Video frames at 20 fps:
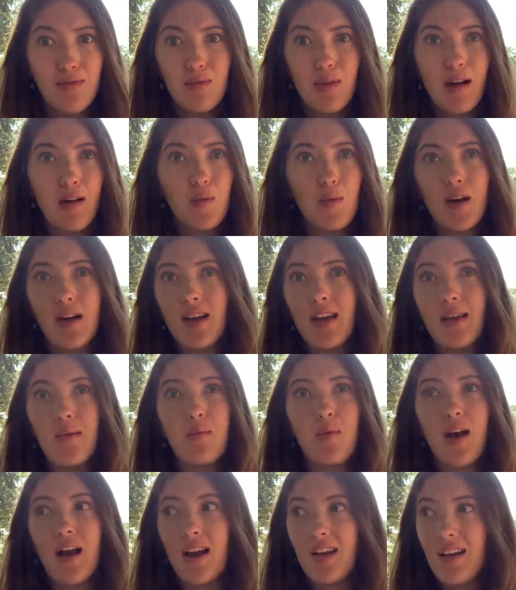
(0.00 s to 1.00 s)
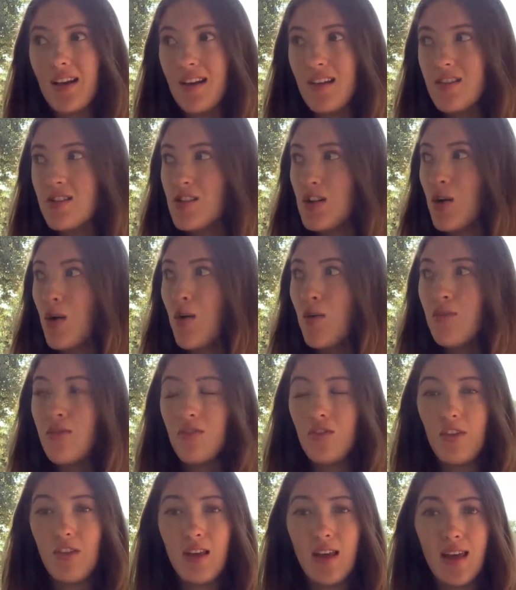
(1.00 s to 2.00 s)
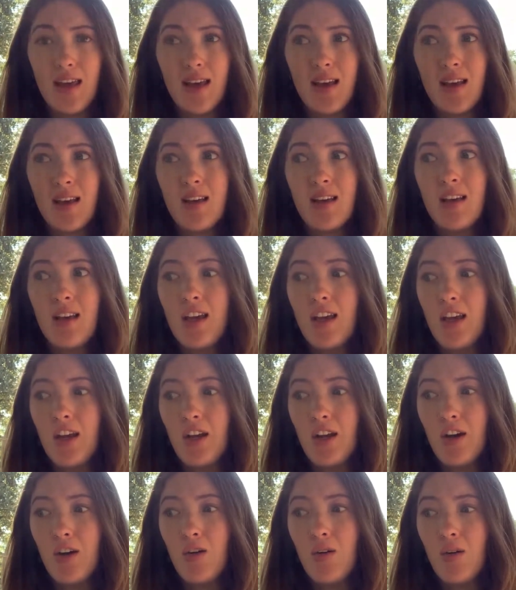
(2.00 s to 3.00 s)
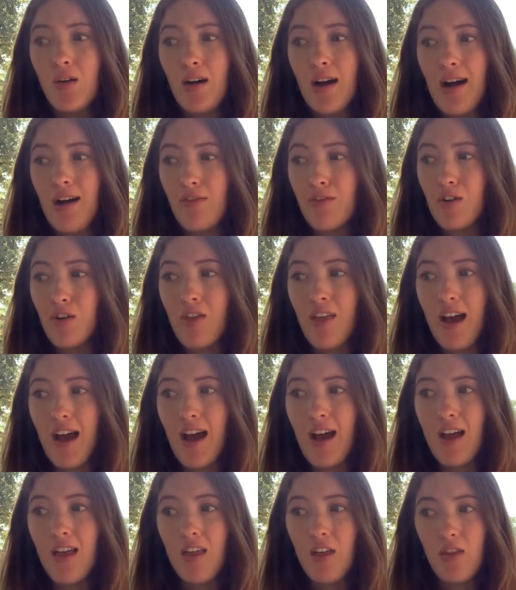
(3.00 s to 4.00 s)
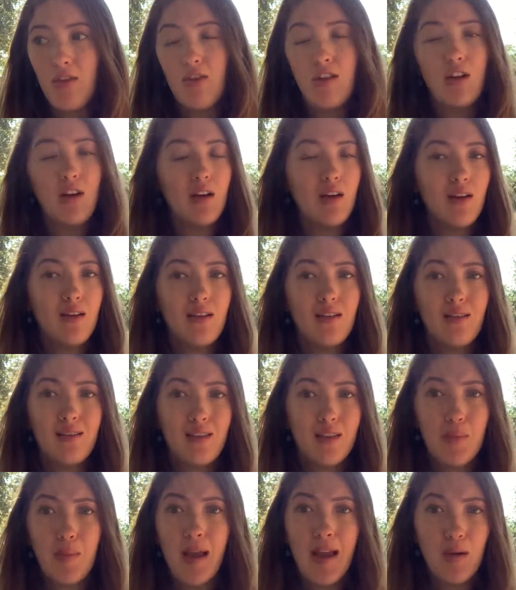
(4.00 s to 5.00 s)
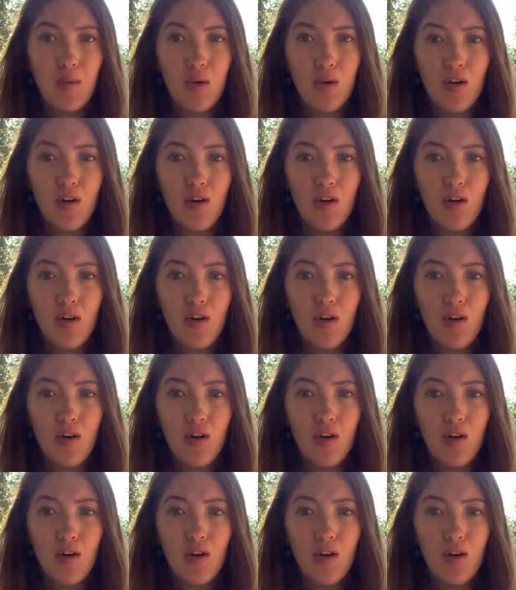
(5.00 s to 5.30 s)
I want to get pregnant, so hopefully, after that, the pain will go